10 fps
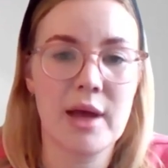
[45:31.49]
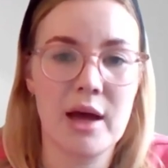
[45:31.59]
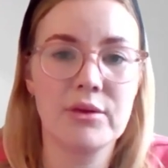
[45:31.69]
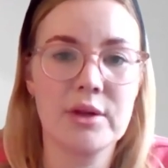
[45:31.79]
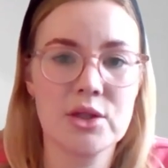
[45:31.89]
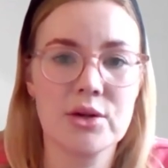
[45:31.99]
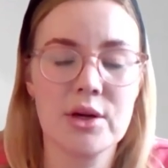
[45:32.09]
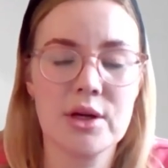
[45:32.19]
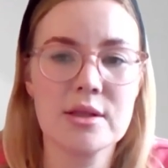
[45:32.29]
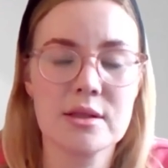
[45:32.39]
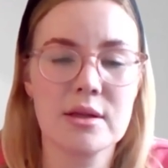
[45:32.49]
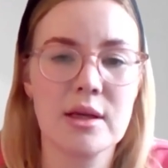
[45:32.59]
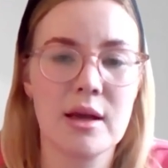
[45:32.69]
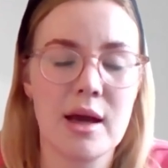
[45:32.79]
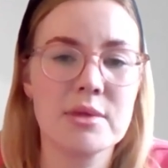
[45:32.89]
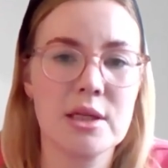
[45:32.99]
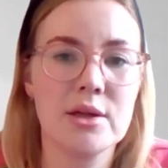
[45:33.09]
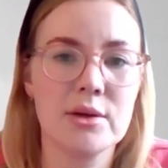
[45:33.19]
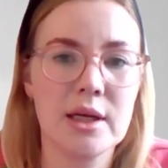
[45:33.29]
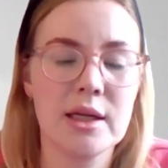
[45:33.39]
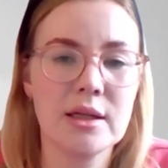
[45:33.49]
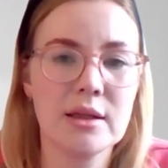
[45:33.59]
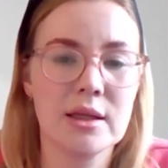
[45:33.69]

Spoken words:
health insurance, absolutely,